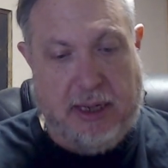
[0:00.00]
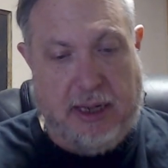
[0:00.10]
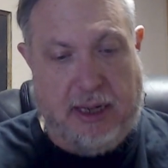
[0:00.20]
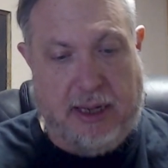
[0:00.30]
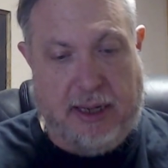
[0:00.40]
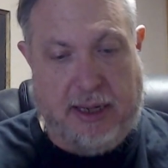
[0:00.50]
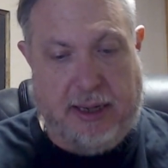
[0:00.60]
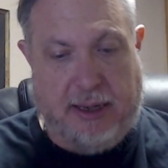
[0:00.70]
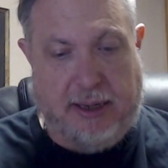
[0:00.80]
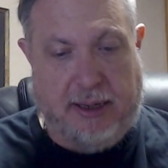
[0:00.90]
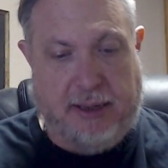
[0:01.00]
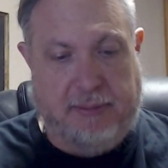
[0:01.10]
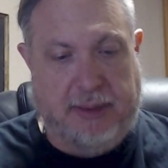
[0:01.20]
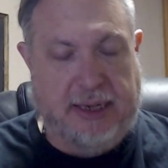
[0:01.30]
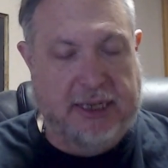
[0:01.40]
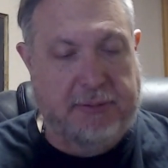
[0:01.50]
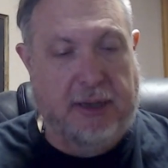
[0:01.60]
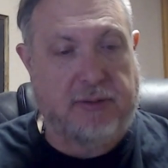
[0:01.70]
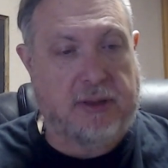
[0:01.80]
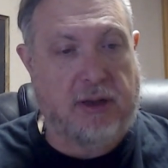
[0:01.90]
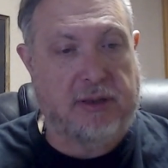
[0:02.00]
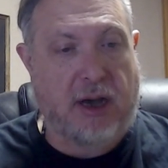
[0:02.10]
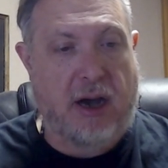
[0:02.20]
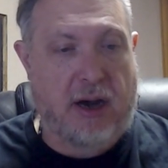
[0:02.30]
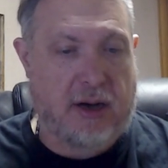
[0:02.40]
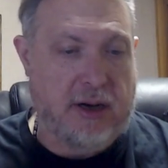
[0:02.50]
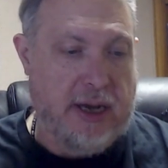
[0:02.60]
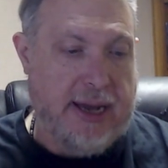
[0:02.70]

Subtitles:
And explains what those are.